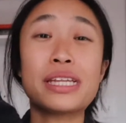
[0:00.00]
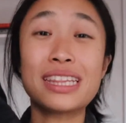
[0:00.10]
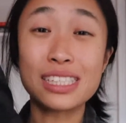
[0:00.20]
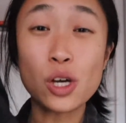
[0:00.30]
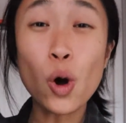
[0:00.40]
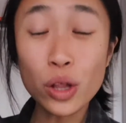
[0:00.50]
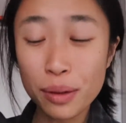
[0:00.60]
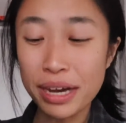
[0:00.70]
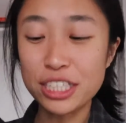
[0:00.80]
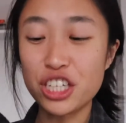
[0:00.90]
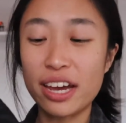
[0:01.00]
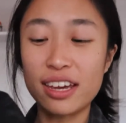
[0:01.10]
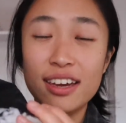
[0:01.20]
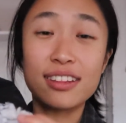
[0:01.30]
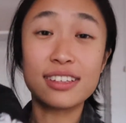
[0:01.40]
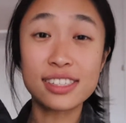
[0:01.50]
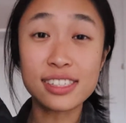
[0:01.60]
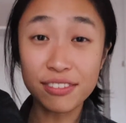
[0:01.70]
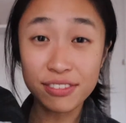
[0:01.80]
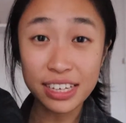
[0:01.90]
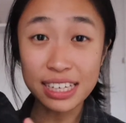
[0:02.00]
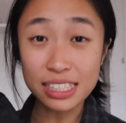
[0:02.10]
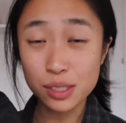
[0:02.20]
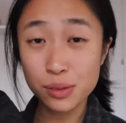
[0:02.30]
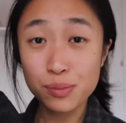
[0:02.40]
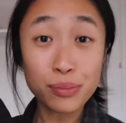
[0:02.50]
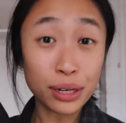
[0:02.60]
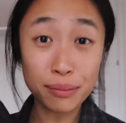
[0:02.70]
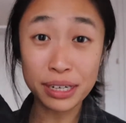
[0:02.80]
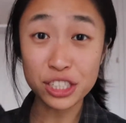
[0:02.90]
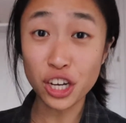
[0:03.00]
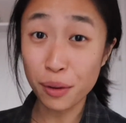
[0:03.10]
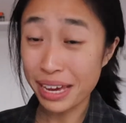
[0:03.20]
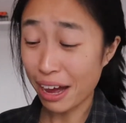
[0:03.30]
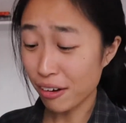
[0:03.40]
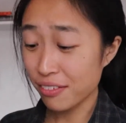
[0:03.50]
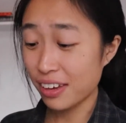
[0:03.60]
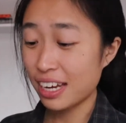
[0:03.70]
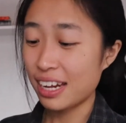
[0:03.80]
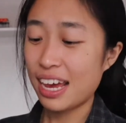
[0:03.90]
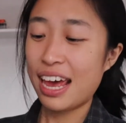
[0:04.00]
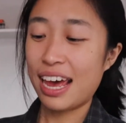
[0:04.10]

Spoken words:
been this hole in my jacket and the stuffing is pretty much coming out of it,